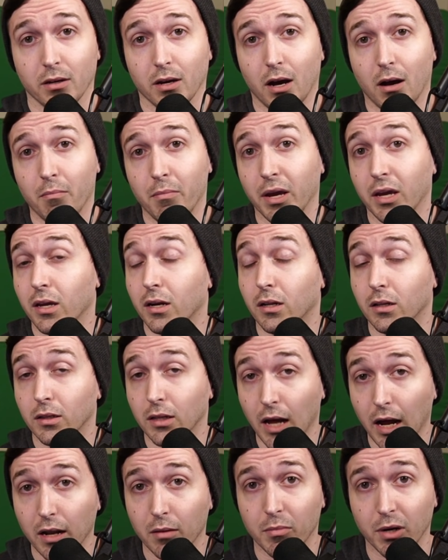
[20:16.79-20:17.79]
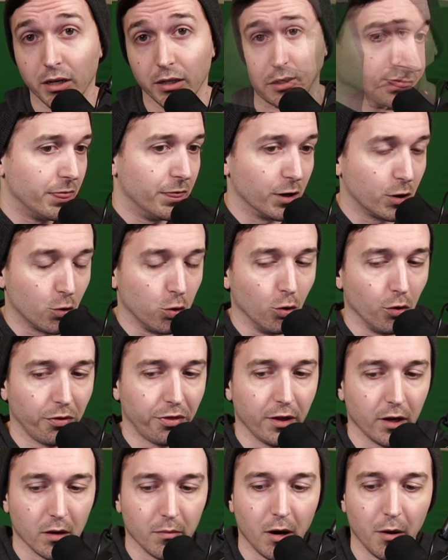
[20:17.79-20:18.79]
I'm making a lot of money. The cool
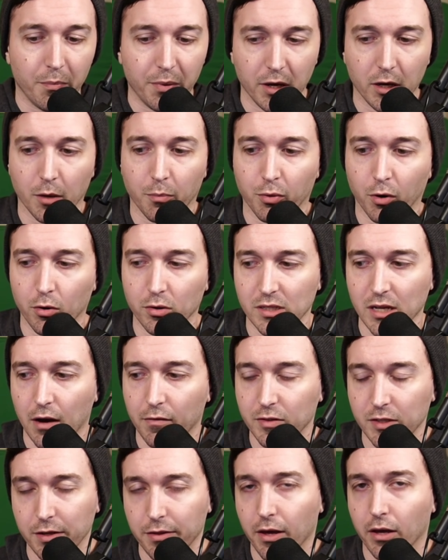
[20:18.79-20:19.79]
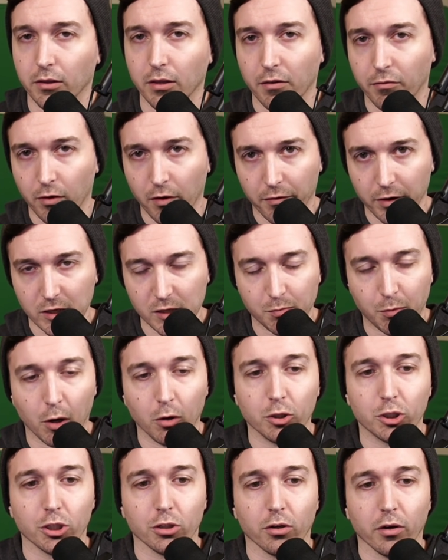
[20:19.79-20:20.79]
thing about being a pro is obviously that level of
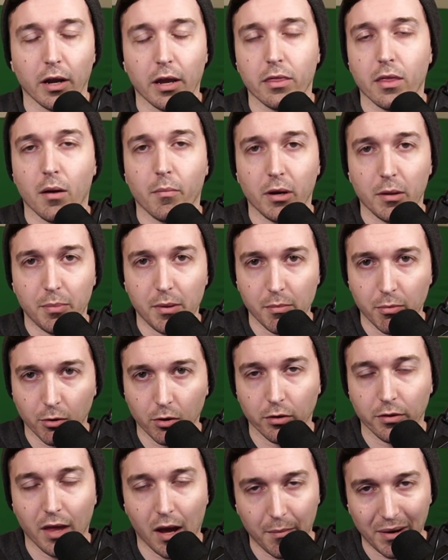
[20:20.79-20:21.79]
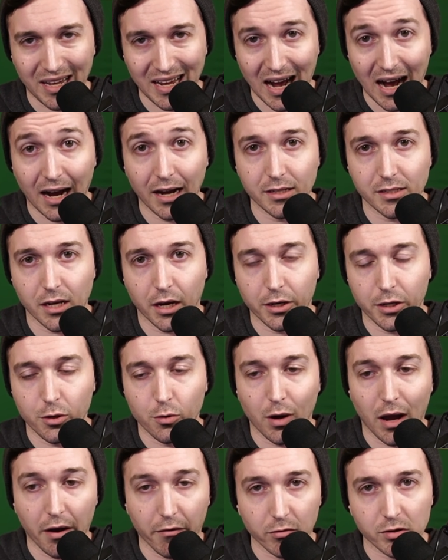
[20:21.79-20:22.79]
exposure and that many people and that many eyes on you
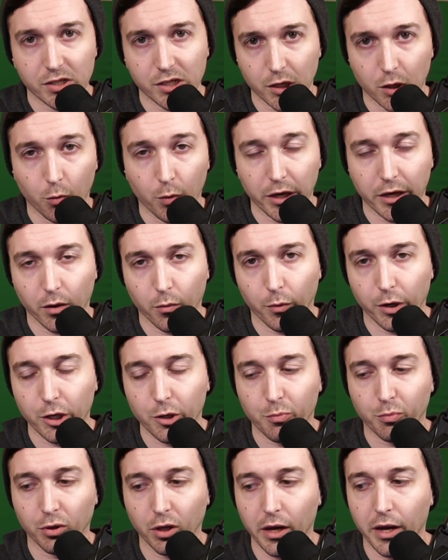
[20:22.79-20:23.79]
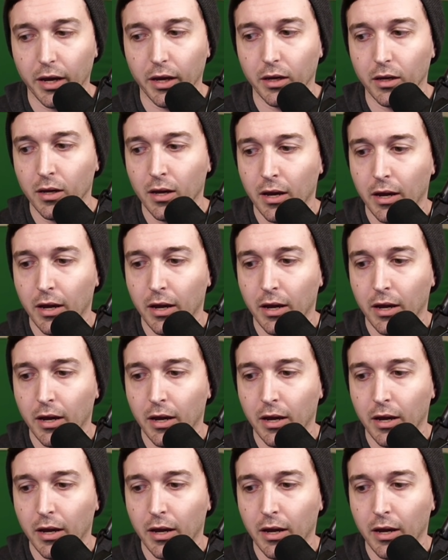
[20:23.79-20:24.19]
every single weekend when you play,